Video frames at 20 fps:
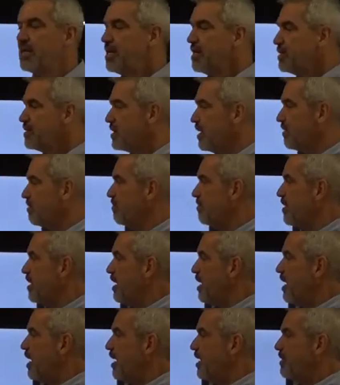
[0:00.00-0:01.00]
So
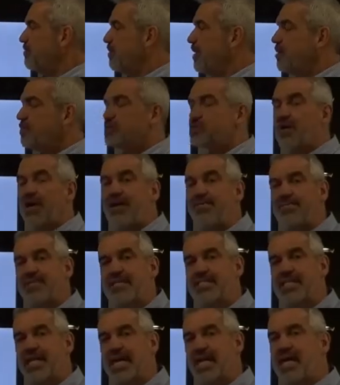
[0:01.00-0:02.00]
we also have the
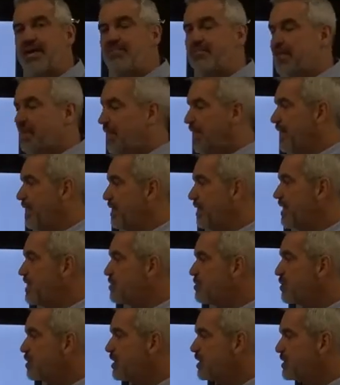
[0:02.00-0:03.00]
time delay.
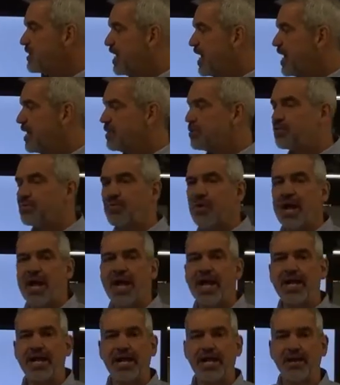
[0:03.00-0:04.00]
These are designed to
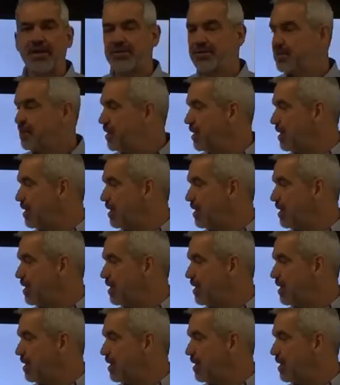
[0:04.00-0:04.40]
ride out